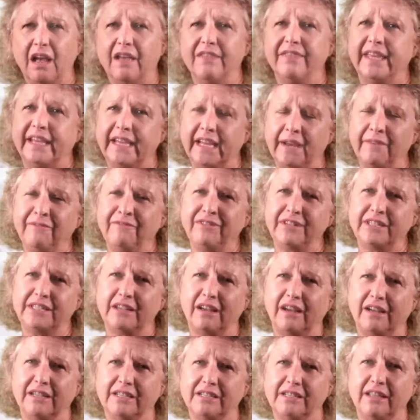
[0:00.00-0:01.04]
They
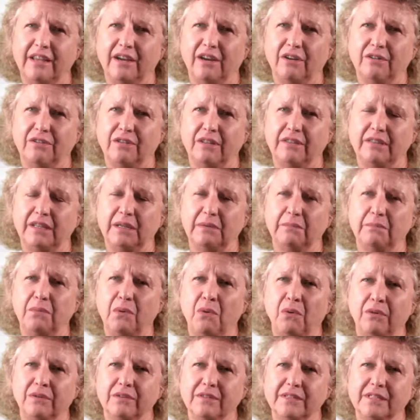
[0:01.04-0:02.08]
emphasized there that the
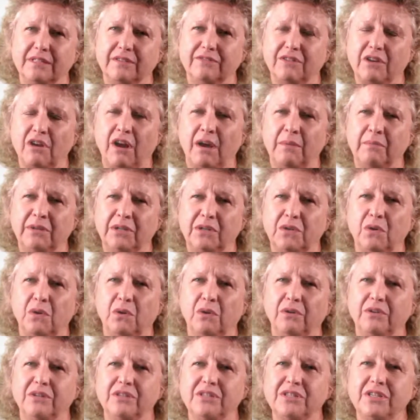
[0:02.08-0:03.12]
importance of Common
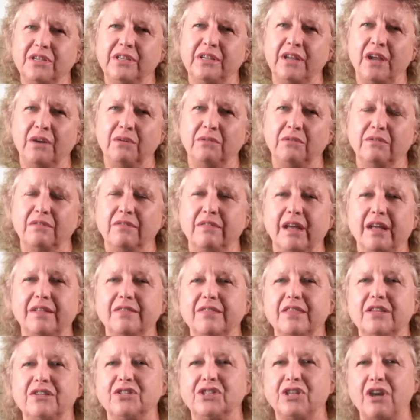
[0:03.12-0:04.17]
Core is to note
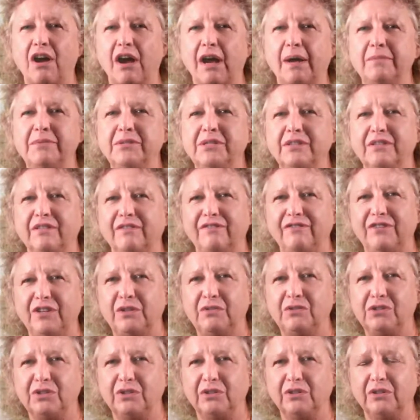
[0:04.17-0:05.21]
that the jobs of the
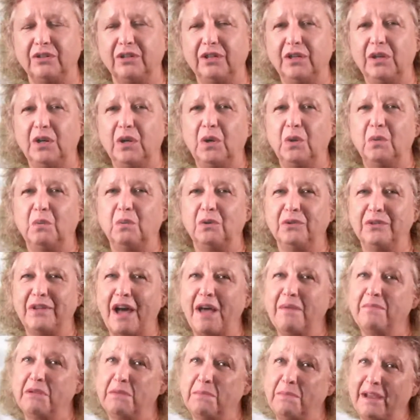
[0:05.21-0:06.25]
future will
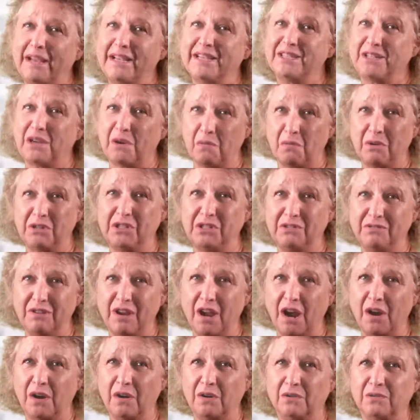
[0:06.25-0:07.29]
not be based on what you
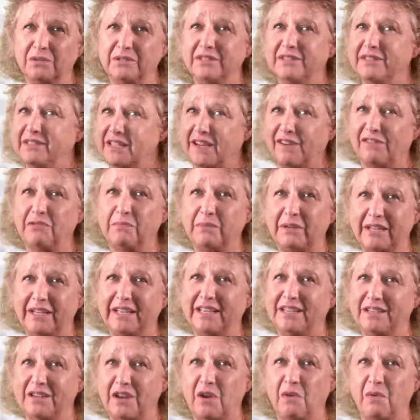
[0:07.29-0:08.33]
know, since everybody
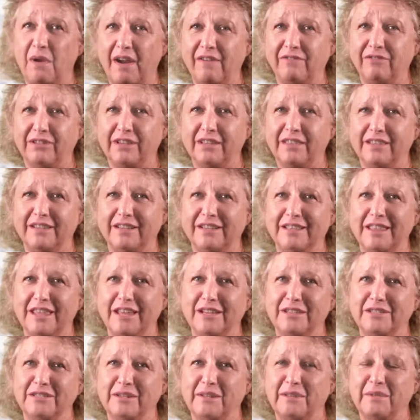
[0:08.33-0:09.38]
can know everything
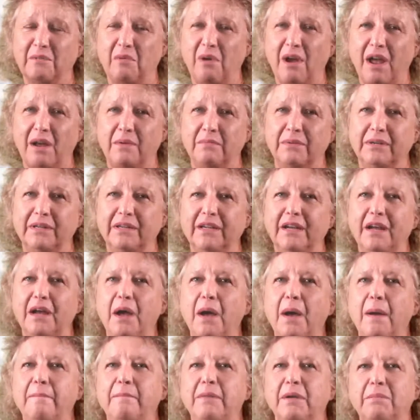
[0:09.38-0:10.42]
thanks to the web,
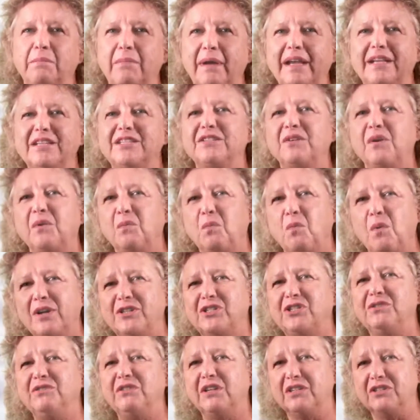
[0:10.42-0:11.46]
but based on
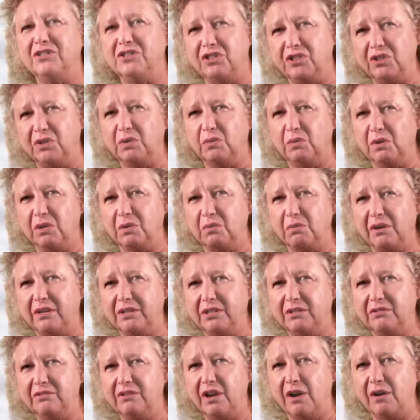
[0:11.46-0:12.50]
what you can do with what
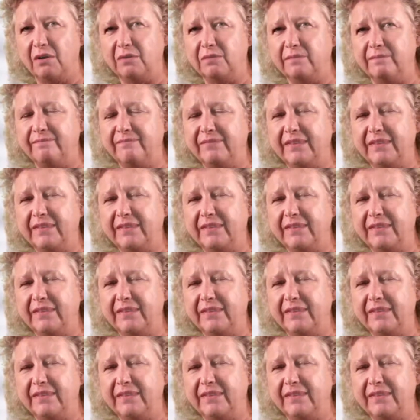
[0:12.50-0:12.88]
you know.